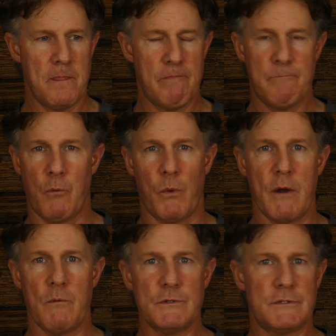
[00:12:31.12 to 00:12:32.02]
But
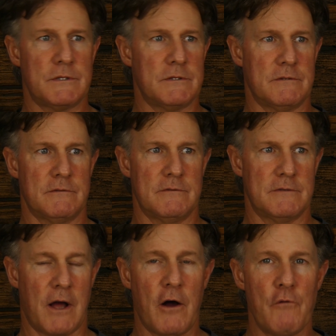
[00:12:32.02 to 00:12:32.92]
where was the
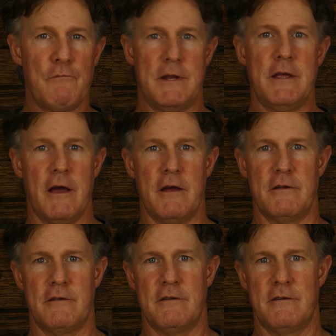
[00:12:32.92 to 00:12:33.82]
whole
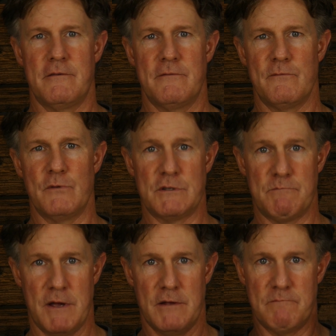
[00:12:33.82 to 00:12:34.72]
video was
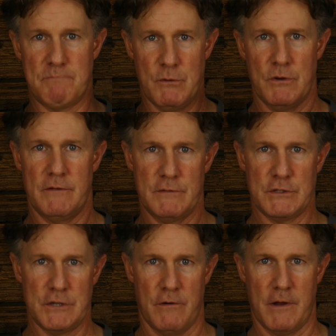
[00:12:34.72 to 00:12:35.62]
about building of this
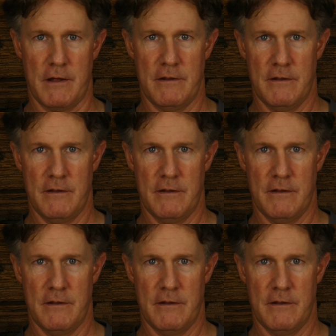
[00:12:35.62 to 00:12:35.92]
shelter.